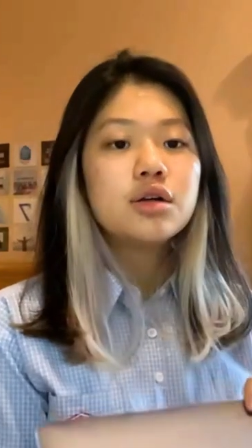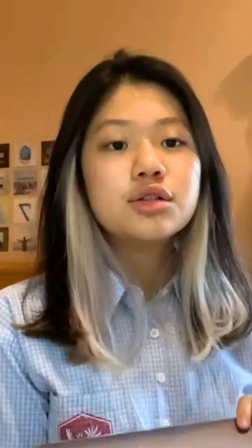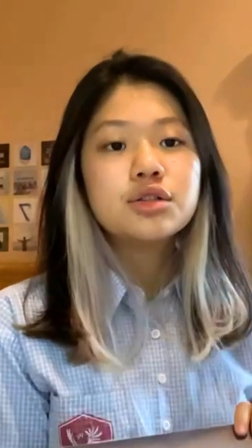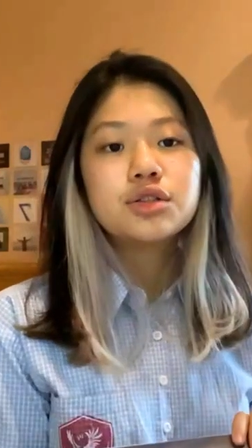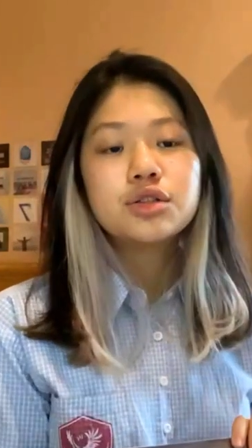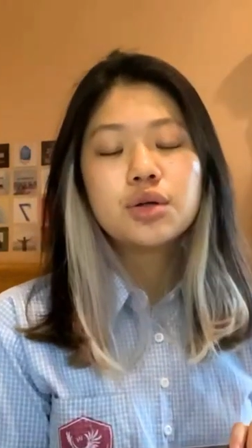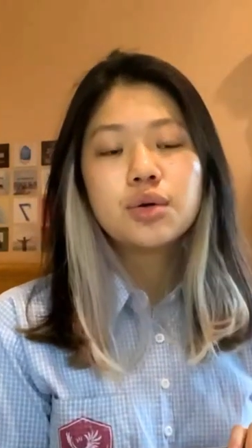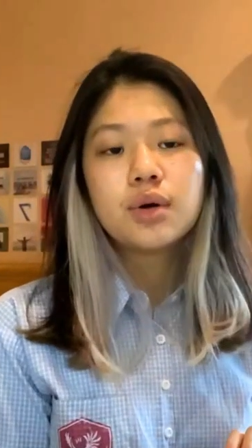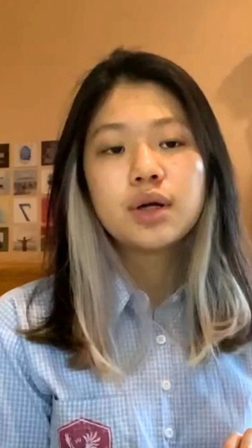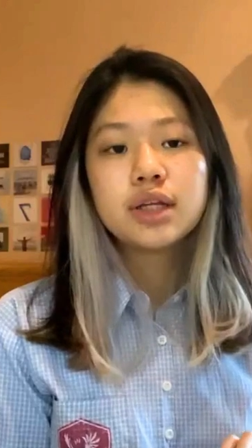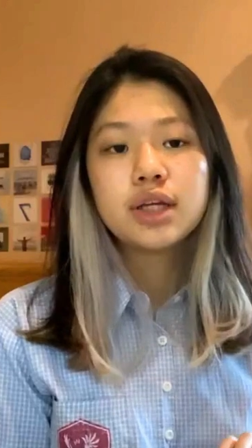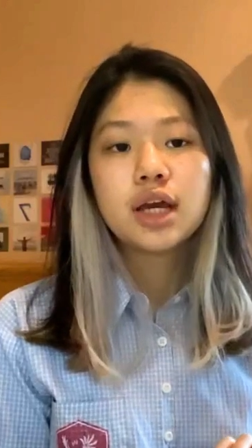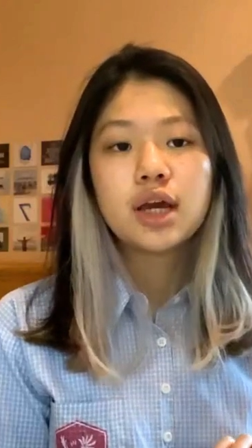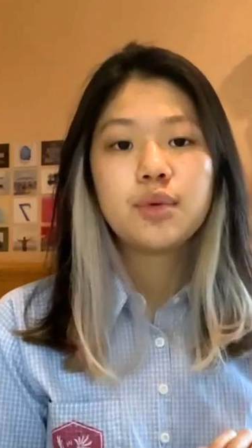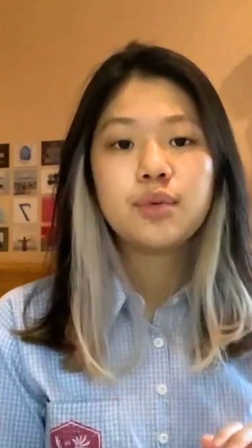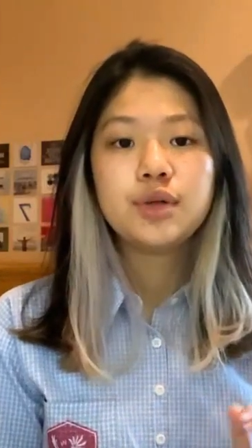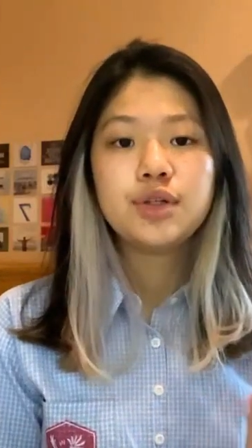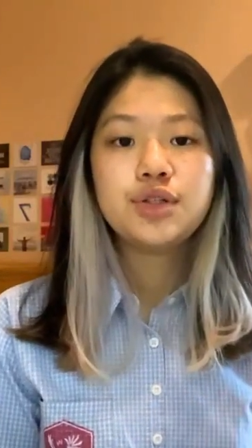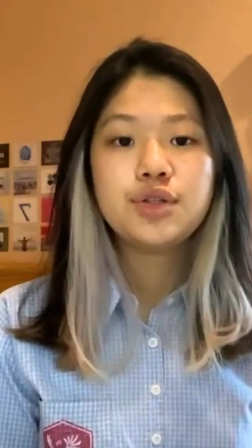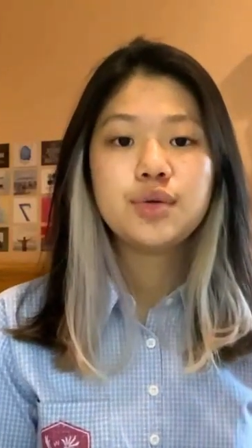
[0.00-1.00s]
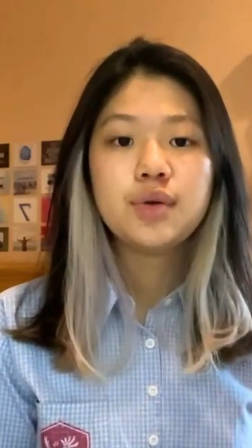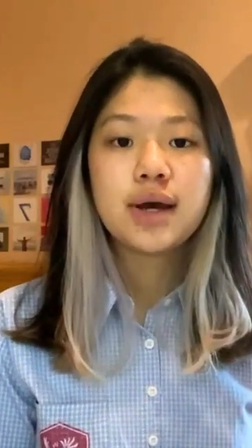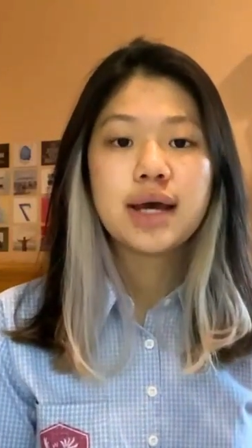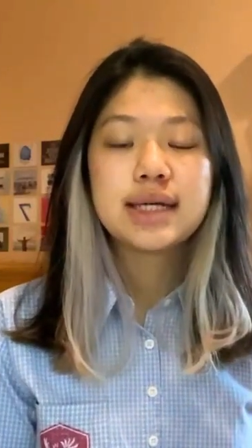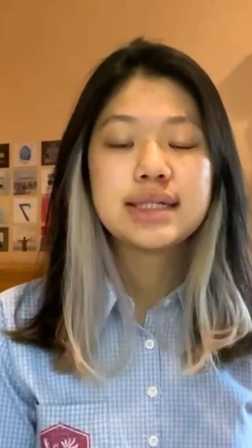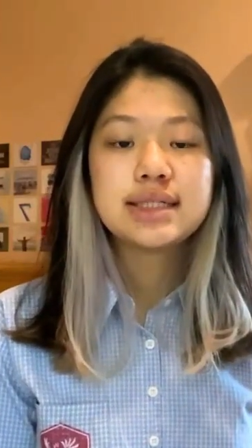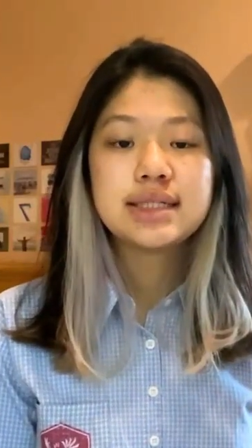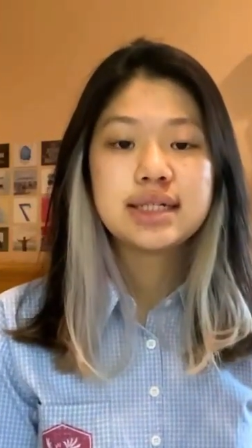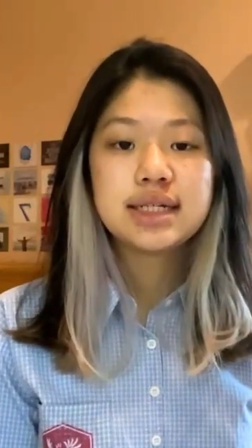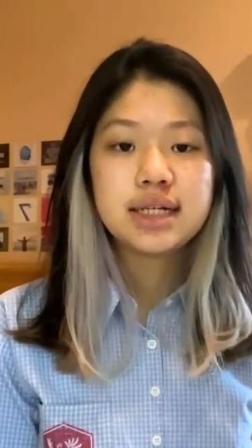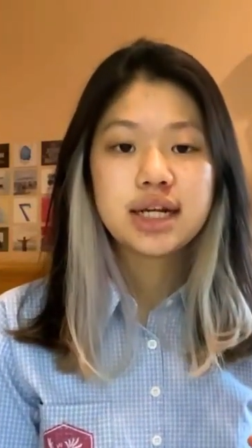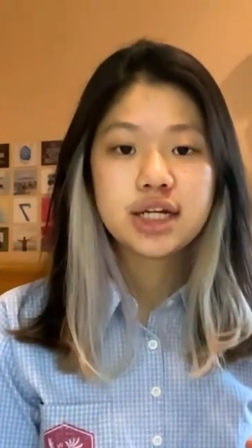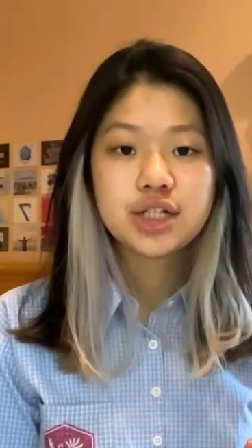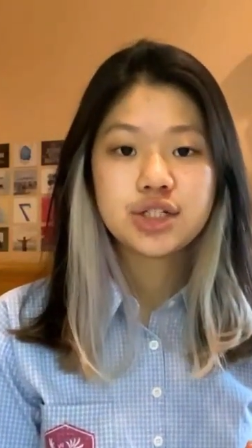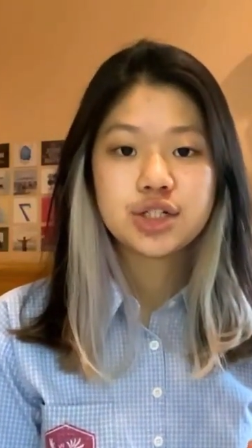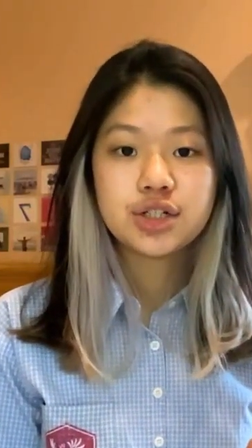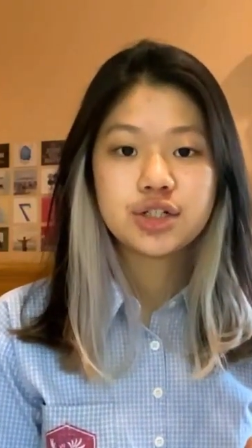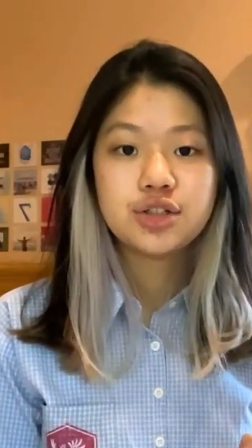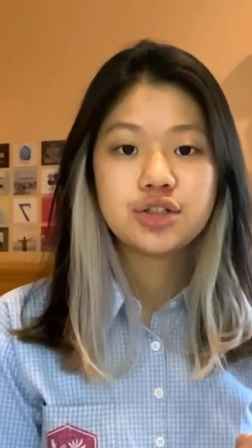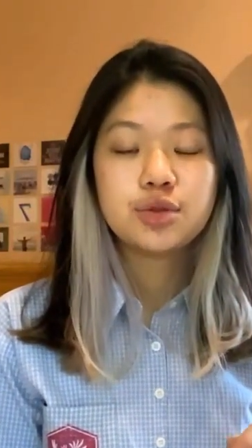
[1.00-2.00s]
So what can we do as
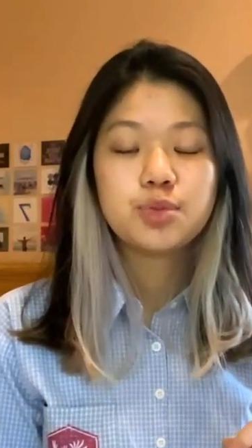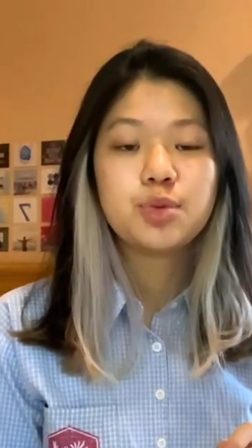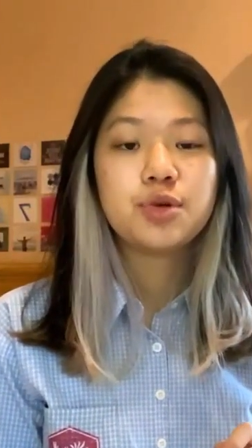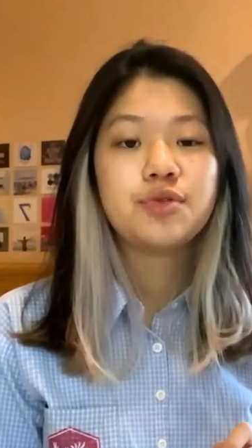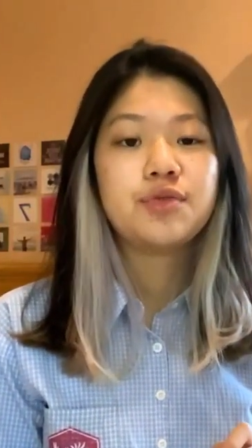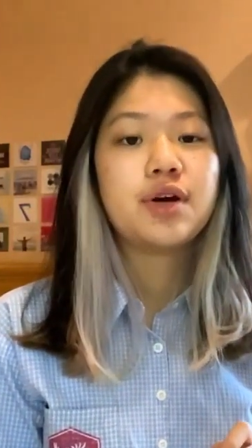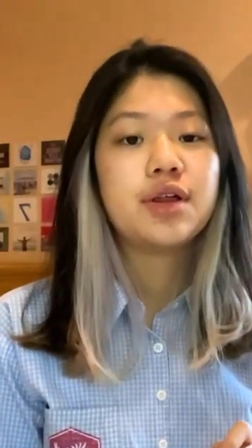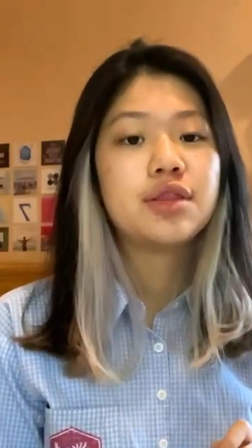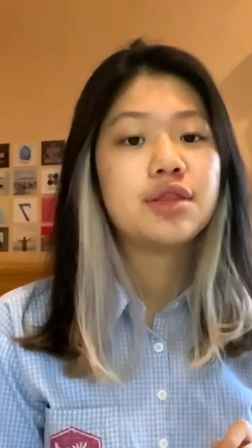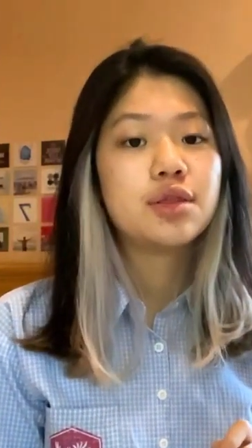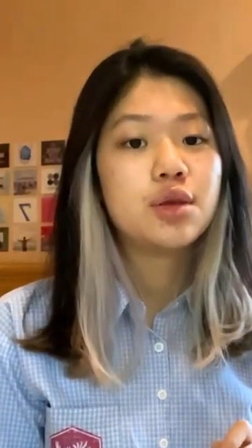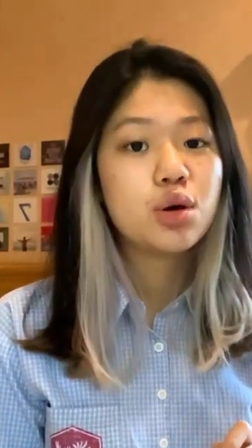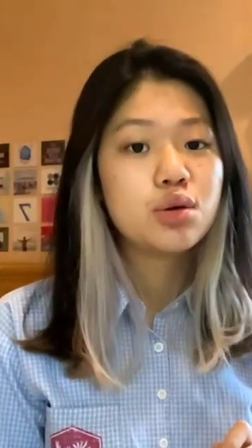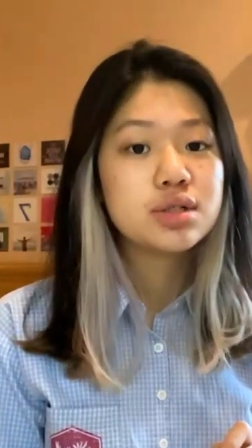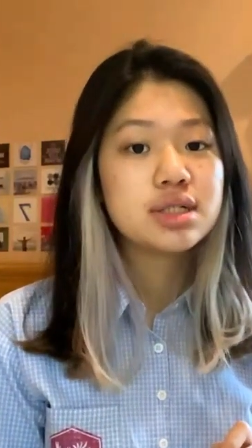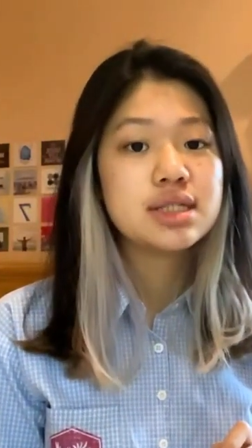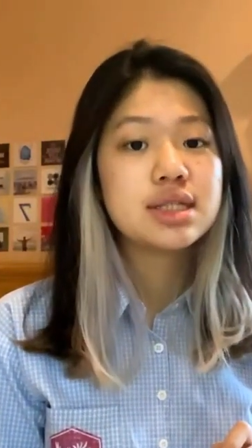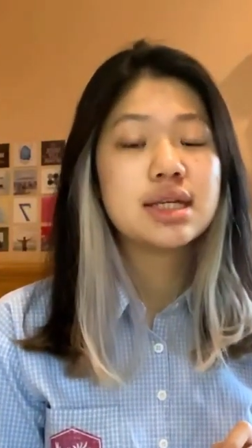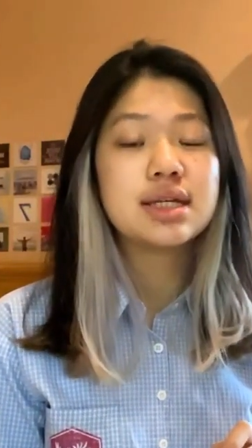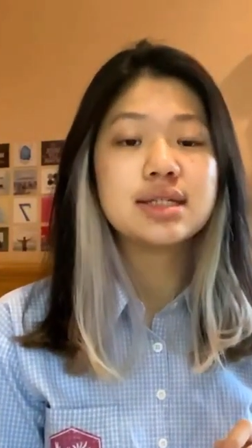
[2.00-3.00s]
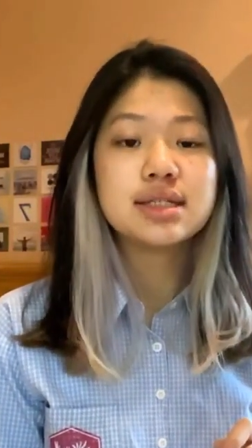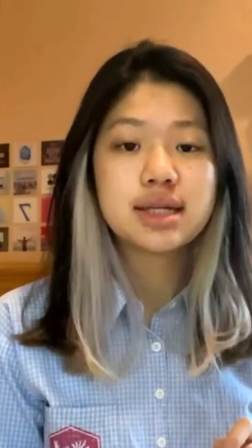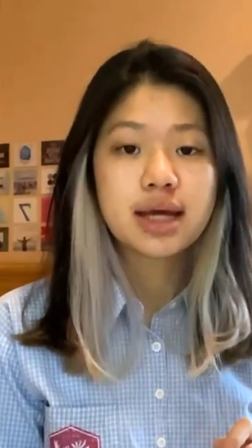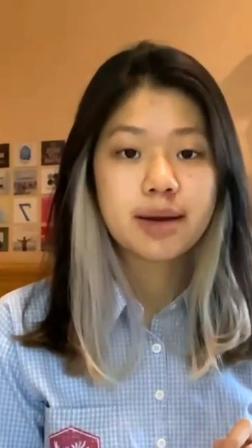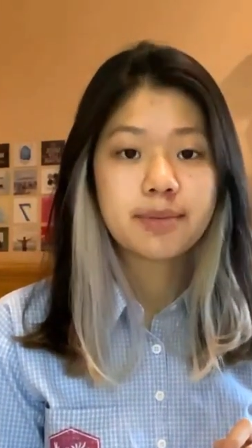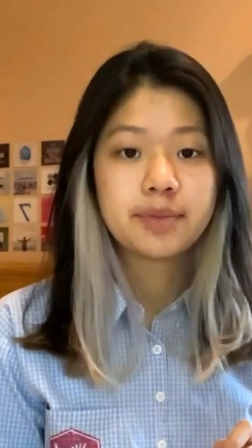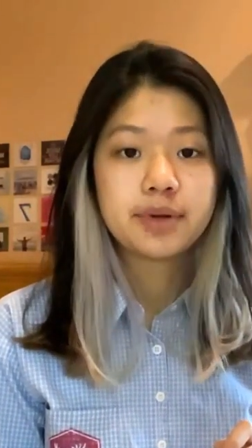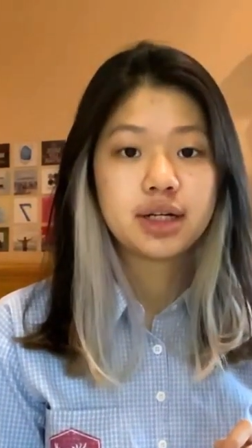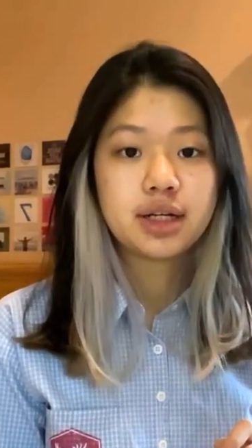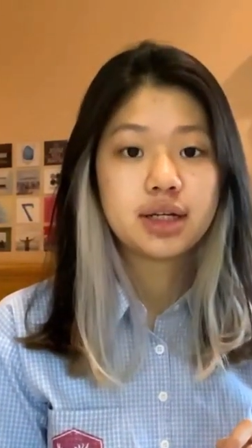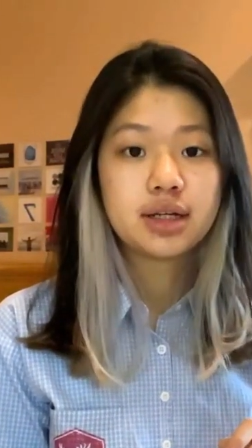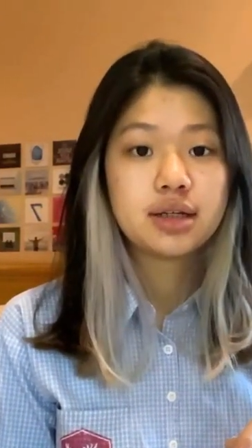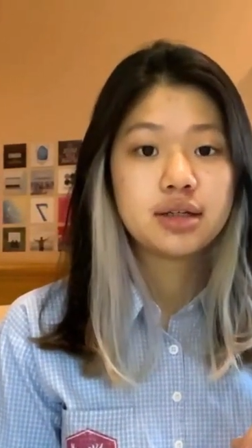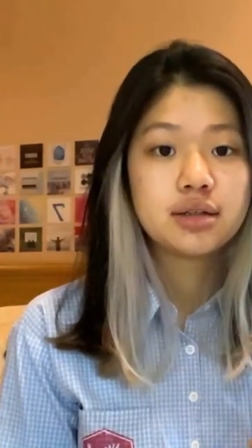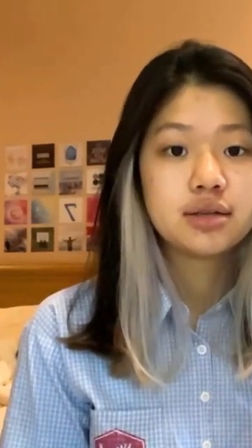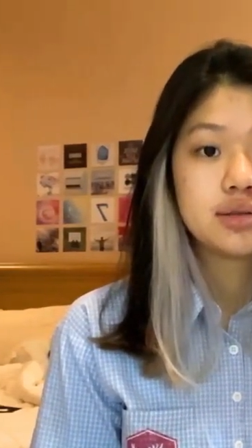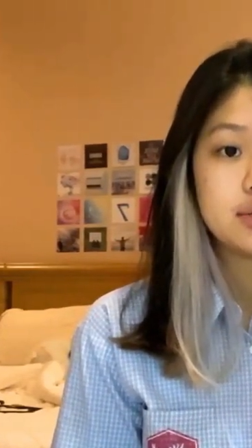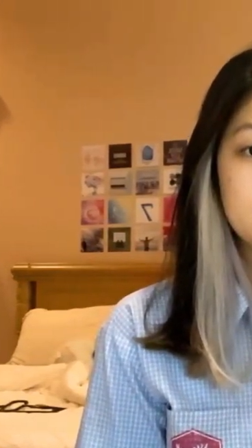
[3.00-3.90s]
teenagers to prevent those things happening?